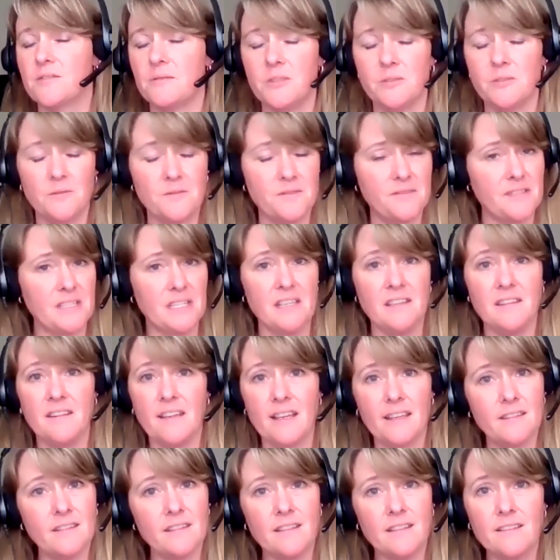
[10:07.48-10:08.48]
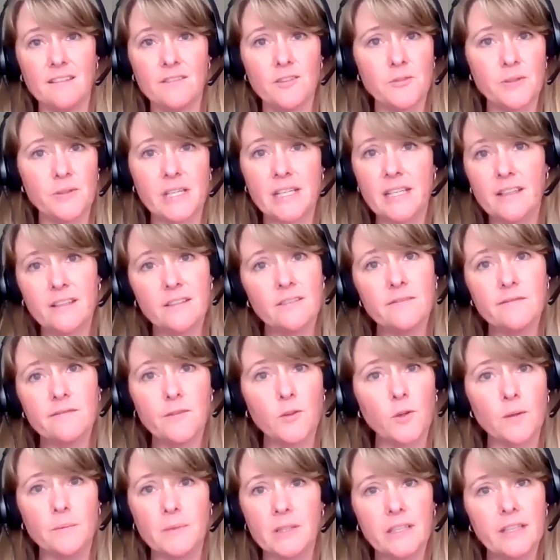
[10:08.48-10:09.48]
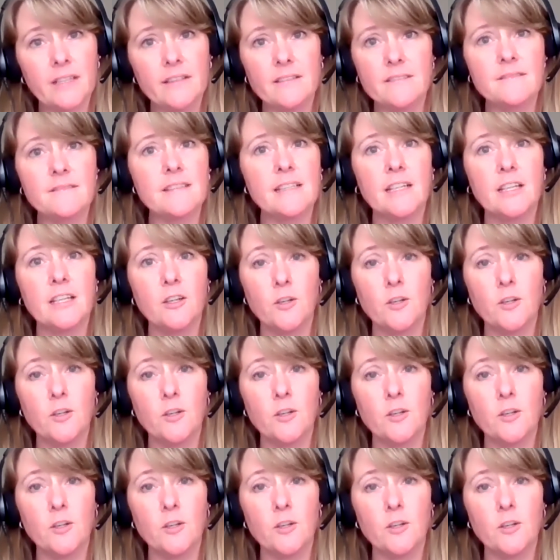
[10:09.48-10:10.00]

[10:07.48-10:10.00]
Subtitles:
you'll see that the ingredient formulas